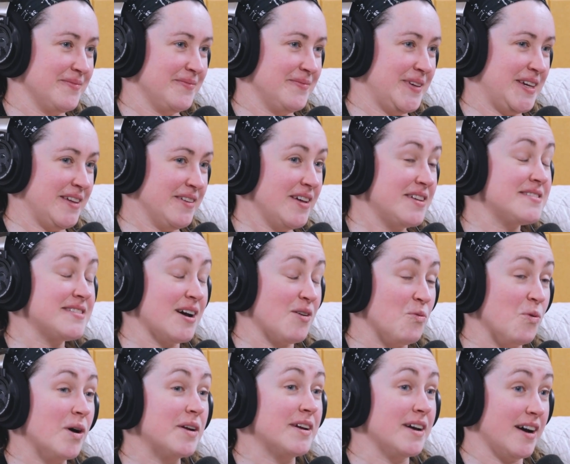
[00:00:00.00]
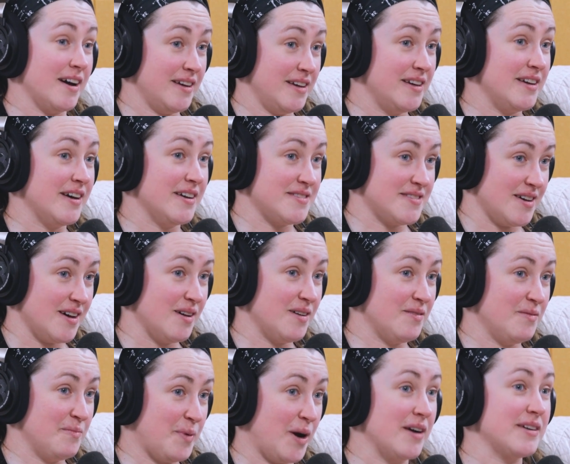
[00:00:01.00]
He likes that one guy he has that
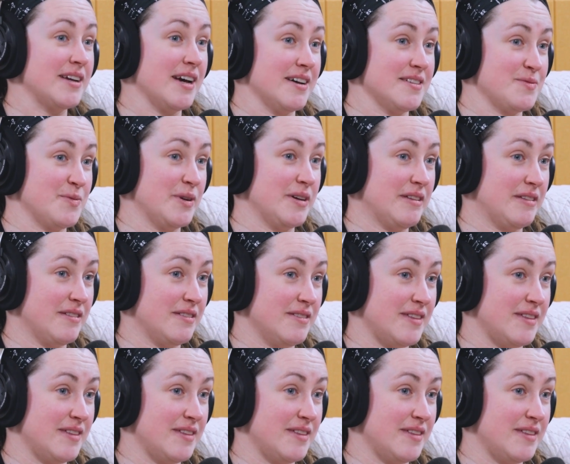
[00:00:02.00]
podcast with.